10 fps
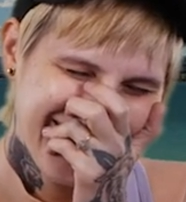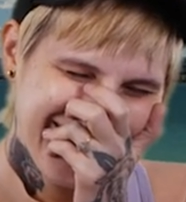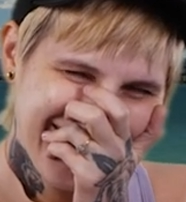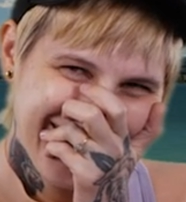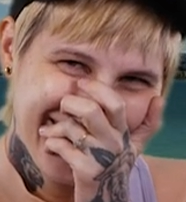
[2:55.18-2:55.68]

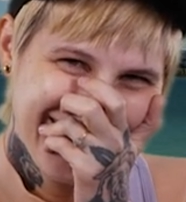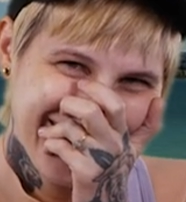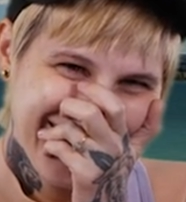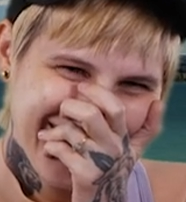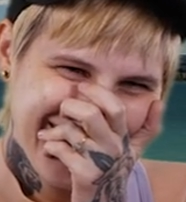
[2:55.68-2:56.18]

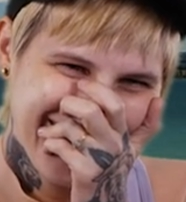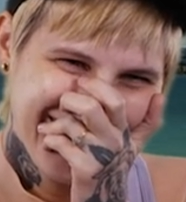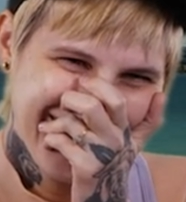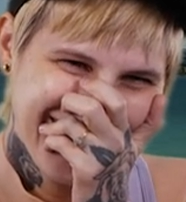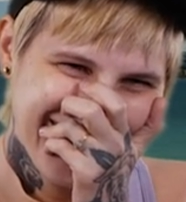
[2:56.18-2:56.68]

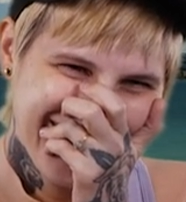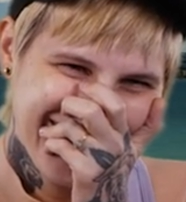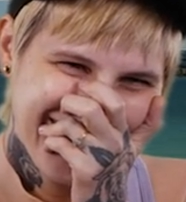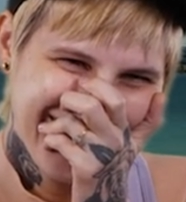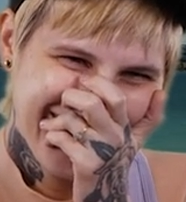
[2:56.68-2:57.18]

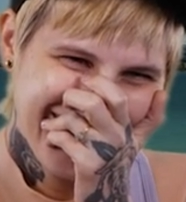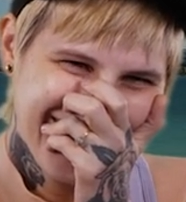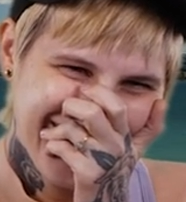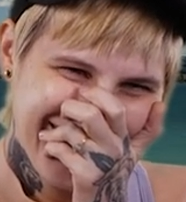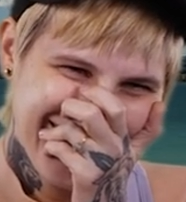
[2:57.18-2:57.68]

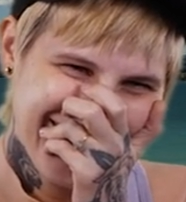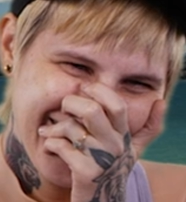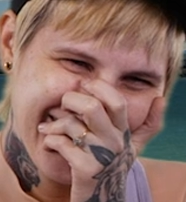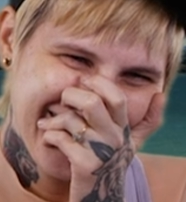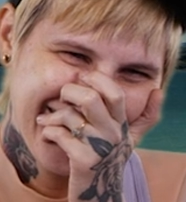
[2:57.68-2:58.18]

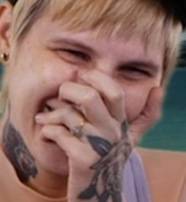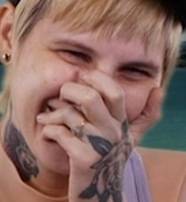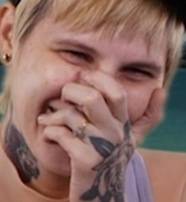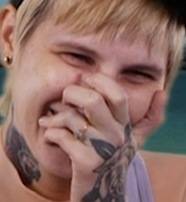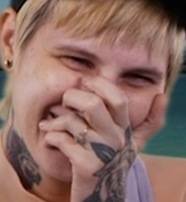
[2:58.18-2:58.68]

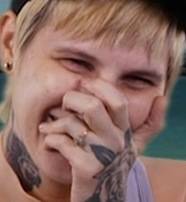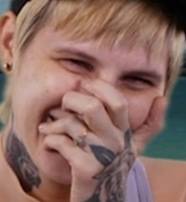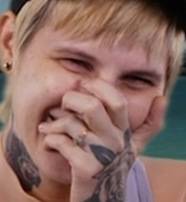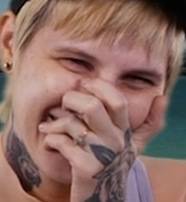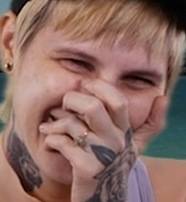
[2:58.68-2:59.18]

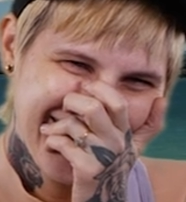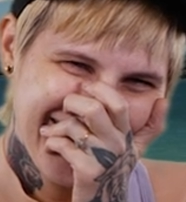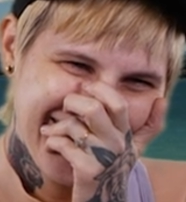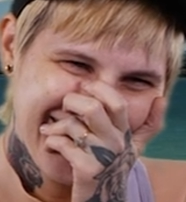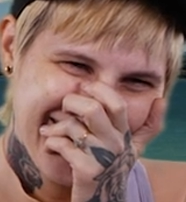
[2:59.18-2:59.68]

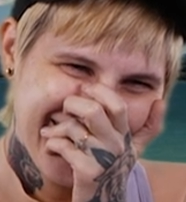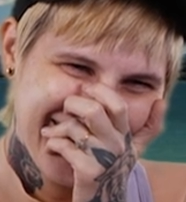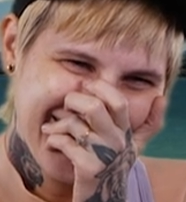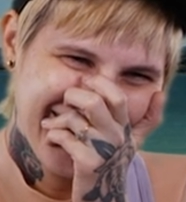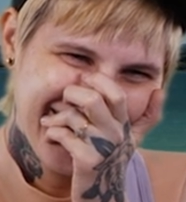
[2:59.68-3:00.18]

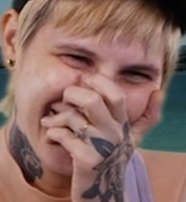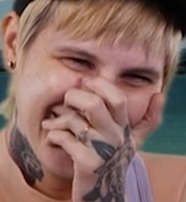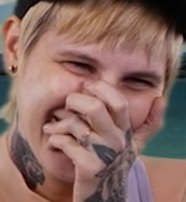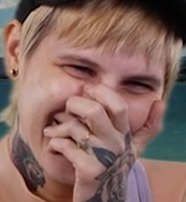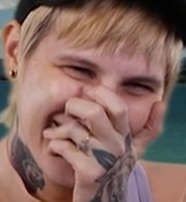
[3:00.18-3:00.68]

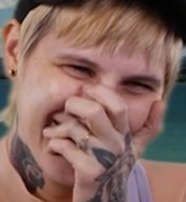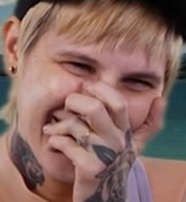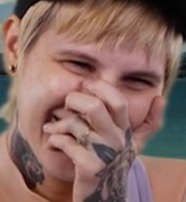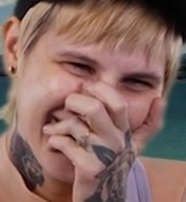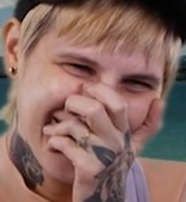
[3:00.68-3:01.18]

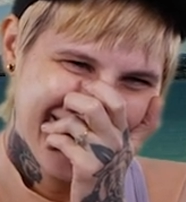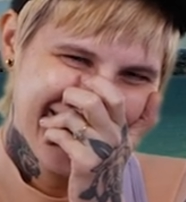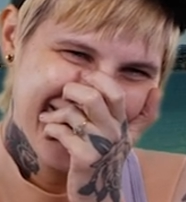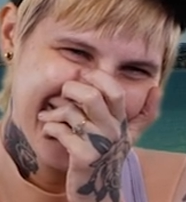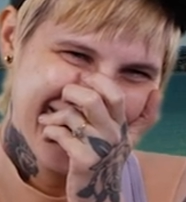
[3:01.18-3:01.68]

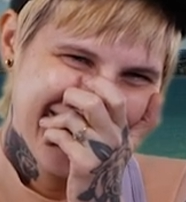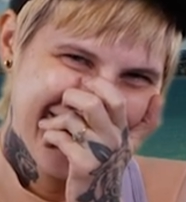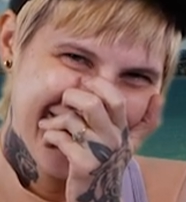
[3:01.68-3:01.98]
The person shown says nothing.